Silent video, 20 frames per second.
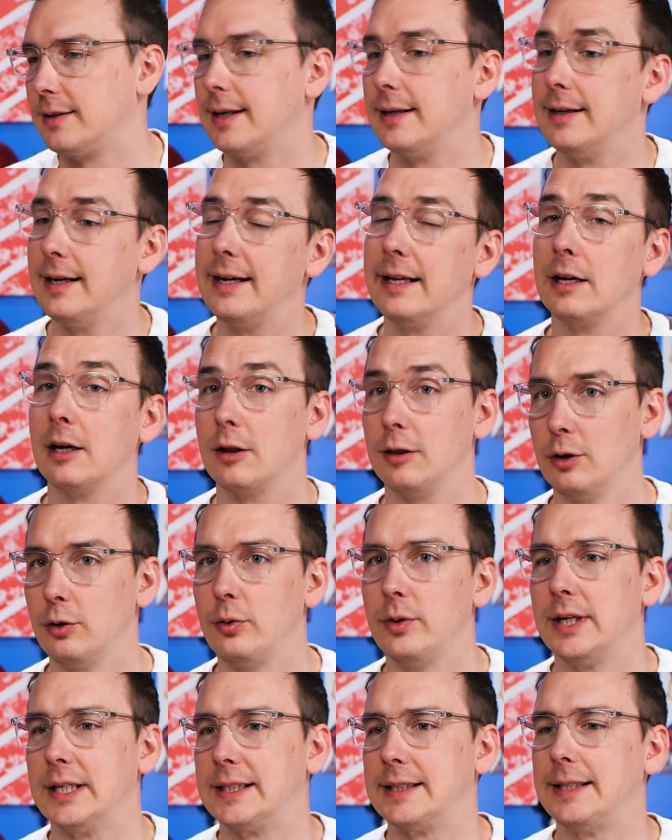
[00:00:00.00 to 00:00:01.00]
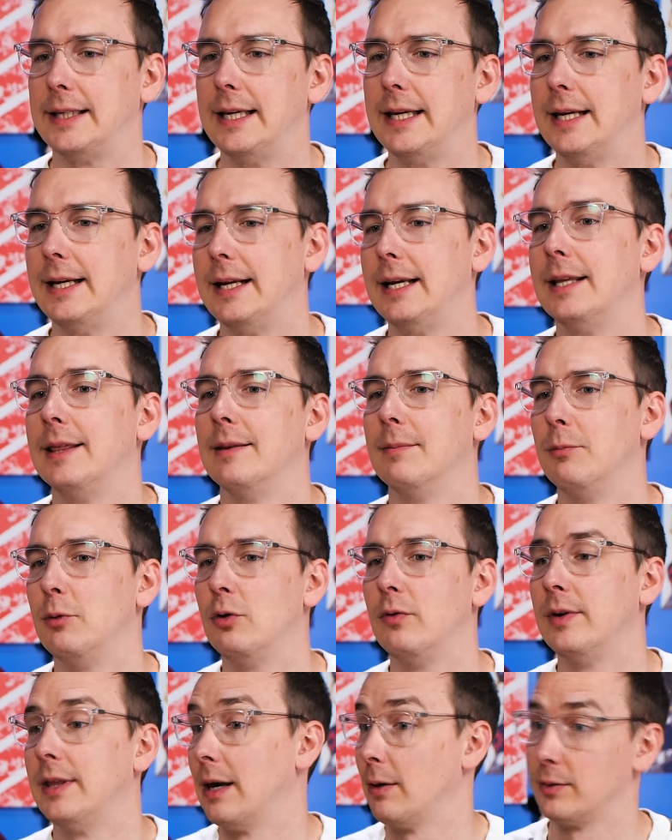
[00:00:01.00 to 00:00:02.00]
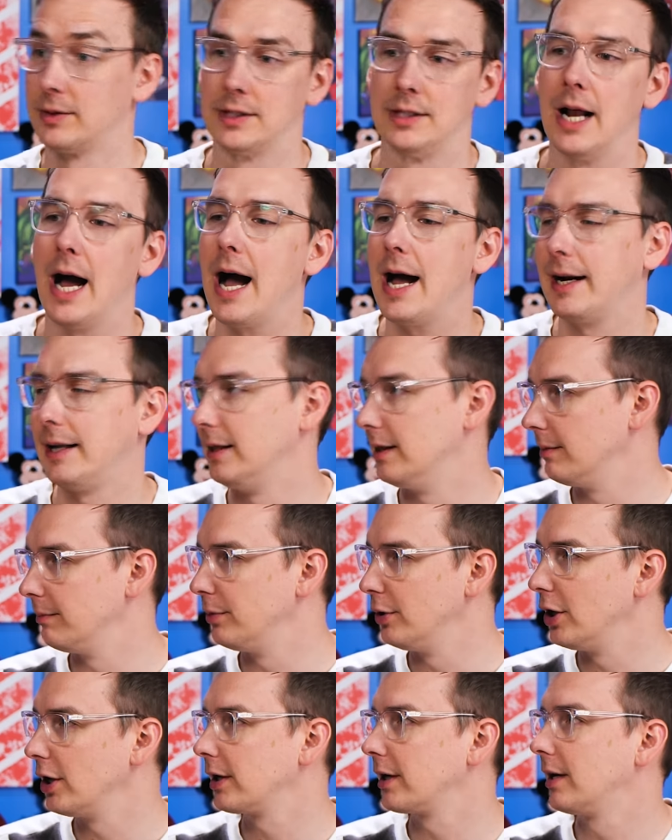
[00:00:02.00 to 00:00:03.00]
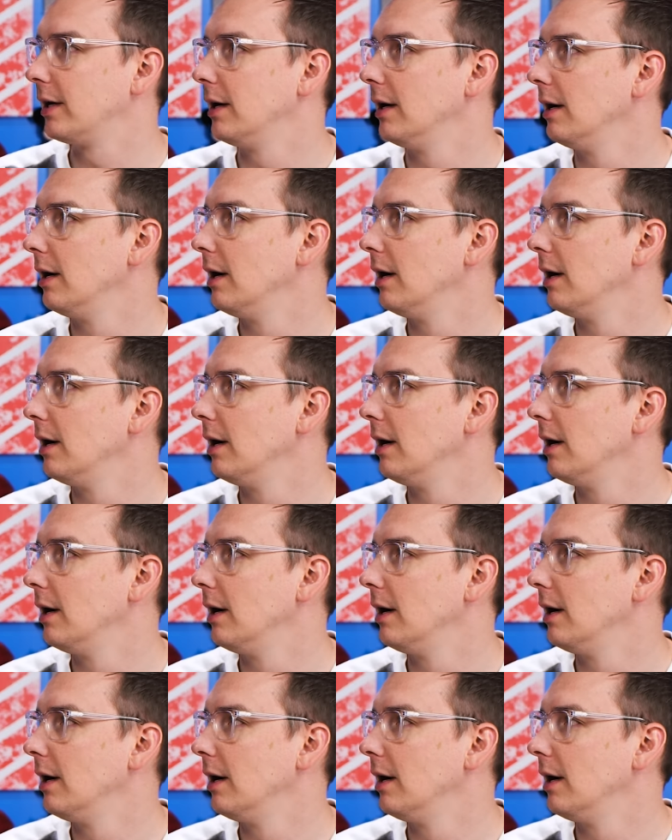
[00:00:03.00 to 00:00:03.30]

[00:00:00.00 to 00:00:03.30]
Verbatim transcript: they did include a scene in the movie that was not in the book